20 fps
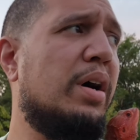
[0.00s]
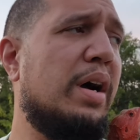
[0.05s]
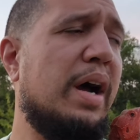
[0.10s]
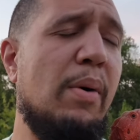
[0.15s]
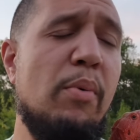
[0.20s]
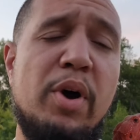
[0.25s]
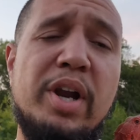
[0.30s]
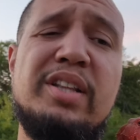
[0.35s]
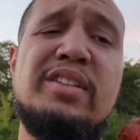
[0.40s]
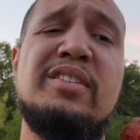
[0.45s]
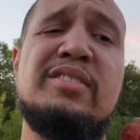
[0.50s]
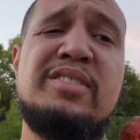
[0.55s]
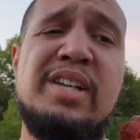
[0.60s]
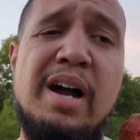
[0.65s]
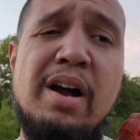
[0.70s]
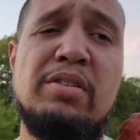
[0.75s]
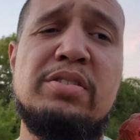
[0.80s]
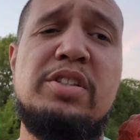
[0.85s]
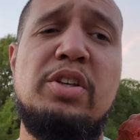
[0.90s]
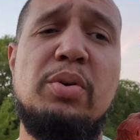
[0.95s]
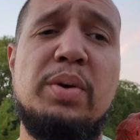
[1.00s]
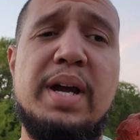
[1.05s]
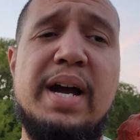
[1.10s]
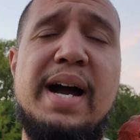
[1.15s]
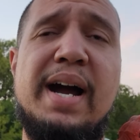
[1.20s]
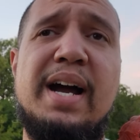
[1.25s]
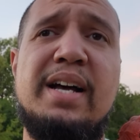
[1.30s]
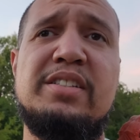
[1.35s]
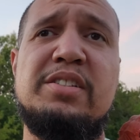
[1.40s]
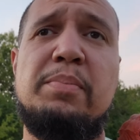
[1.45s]
I wanted to talk to you
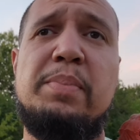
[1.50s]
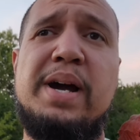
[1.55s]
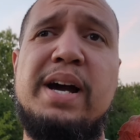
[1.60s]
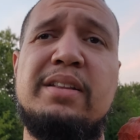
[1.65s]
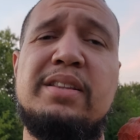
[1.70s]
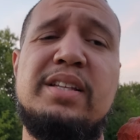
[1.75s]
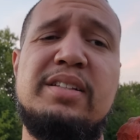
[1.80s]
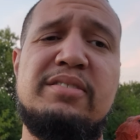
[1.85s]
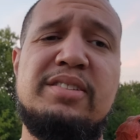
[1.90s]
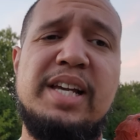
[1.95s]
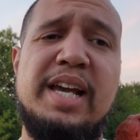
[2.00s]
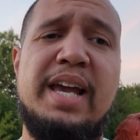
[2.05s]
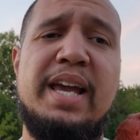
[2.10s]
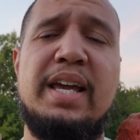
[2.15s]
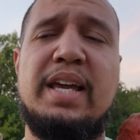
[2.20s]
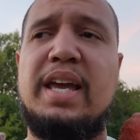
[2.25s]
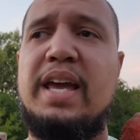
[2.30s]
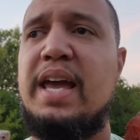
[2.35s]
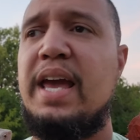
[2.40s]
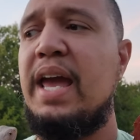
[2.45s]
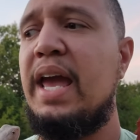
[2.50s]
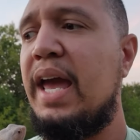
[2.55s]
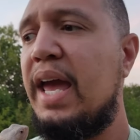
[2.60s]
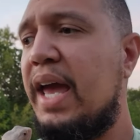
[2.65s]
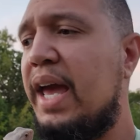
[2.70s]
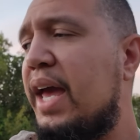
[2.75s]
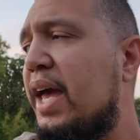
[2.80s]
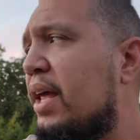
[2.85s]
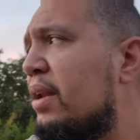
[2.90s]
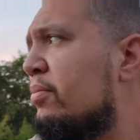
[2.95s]
guys about the tank
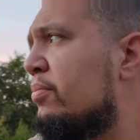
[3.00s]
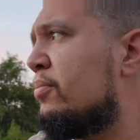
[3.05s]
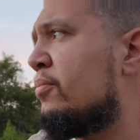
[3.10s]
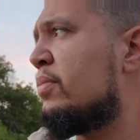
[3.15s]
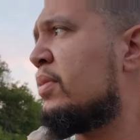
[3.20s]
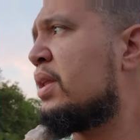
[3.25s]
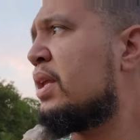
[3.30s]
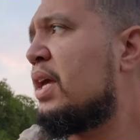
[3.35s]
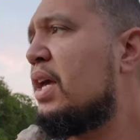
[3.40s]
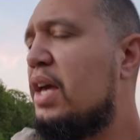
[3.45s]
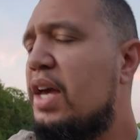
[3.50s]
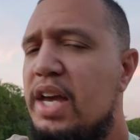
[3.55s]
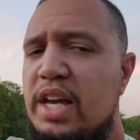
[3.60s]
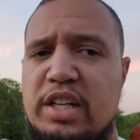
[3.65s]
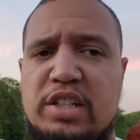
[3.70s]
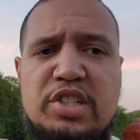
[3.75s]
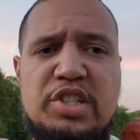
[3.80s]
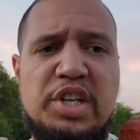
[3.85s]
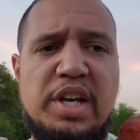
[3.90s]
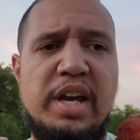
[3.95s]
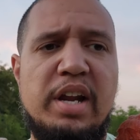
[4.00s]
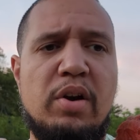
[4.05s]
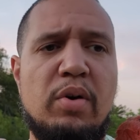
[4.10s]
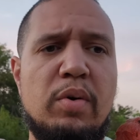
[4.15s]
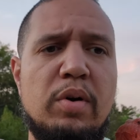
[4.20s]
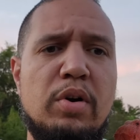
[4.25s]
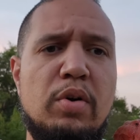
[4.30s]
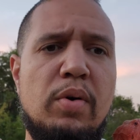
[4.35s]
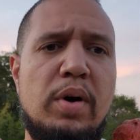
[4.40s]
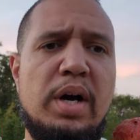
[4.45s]
and in
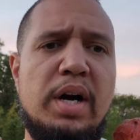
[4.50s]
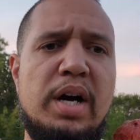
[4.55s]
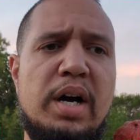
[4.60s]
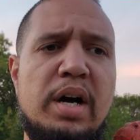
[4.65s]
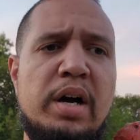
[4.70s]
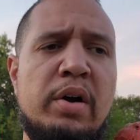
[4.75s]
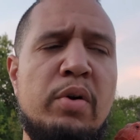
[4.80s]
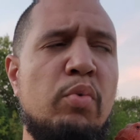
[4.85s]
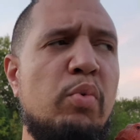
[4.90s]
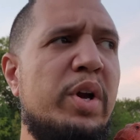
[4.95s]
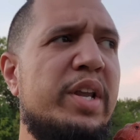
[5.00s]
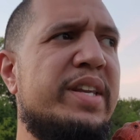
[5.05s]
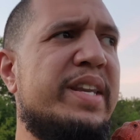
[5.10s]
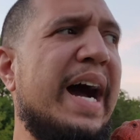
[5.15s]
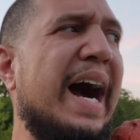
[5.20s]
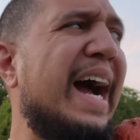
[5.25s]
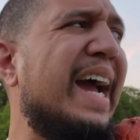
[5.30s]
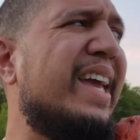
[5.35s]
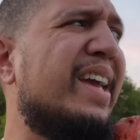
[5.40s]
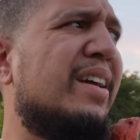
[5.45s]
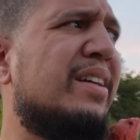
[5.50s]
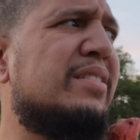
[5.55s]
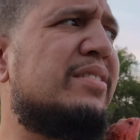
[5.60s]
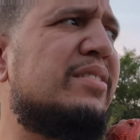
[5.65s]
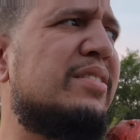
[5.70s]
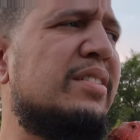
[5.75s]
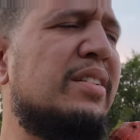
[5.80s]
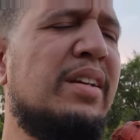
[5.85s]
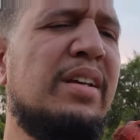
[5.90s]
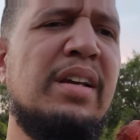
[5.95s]
general uh, with
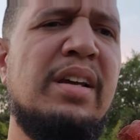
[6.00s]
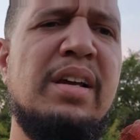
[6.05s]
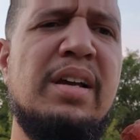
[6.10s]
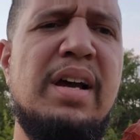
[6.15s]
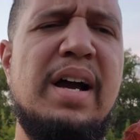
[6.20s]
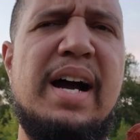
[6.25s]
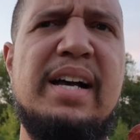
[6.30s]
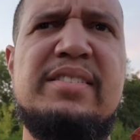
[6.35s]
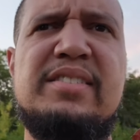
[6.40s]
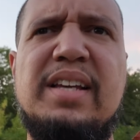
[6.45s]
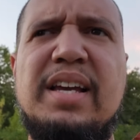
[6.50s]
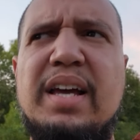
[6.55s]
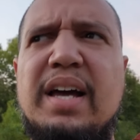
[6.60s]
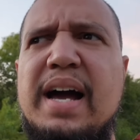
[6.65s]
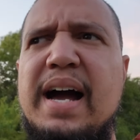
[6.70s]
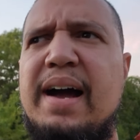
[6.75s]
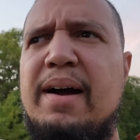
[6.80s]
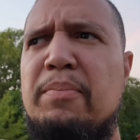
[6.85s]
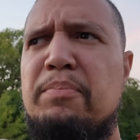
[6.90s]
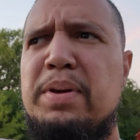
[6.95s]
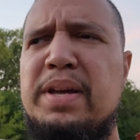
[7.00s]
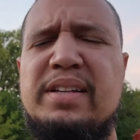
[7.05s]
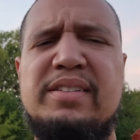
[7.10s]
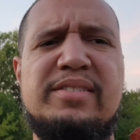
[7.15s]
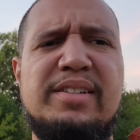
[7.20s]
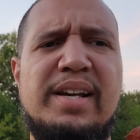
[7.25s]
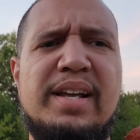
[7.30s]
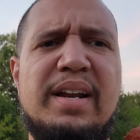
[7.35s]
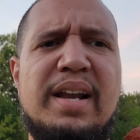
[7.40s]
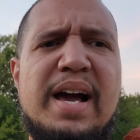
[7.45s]
diets. I see, I've been
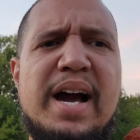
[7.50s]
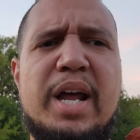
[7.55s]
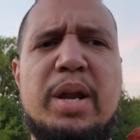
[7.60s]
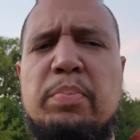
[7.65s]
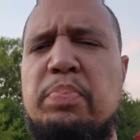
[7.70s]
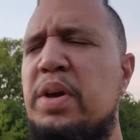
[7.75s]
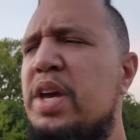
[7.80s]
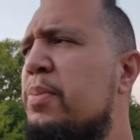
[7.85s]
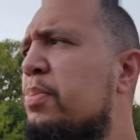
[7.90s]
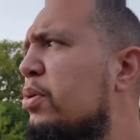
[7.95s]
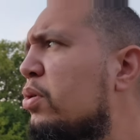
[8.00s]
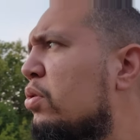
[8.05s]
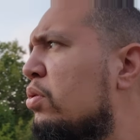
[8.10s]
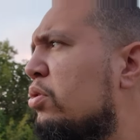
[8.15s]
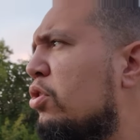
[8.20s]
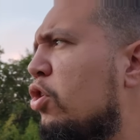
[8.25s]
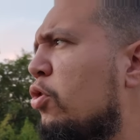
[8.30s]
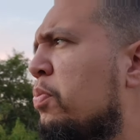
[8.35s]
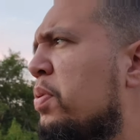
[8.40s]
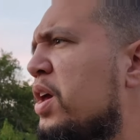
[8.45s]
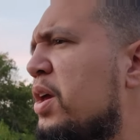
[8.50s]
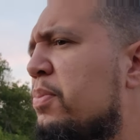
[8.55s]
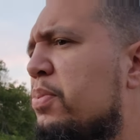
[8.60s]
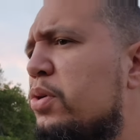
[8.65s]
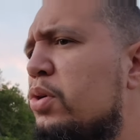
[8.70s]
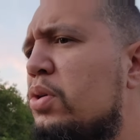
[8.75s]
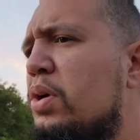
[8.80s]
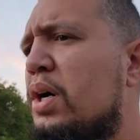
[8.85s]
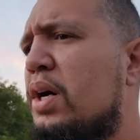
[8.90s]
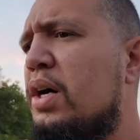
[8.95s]
seeing a lot of people, new
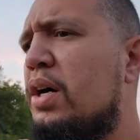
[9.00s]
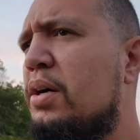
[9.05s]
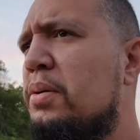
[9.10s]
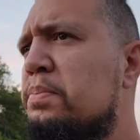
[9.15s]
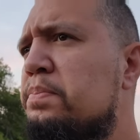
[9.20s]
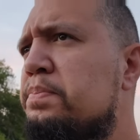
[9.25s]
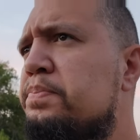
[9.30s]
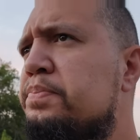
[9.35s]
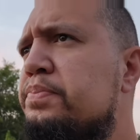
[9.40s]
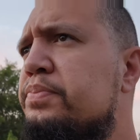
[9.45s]
people, um,